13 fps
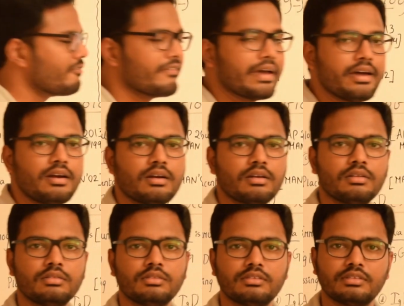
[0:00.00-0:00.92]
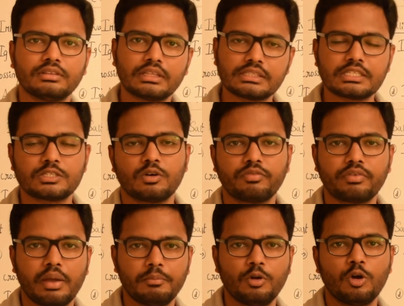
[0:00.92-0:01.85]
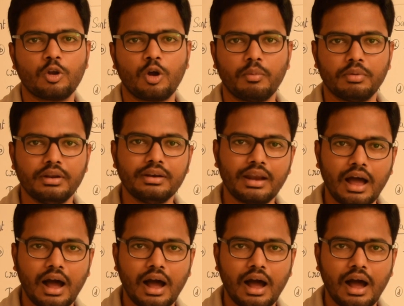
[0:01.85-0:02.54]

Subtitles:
where the synthesis of immunoglobulin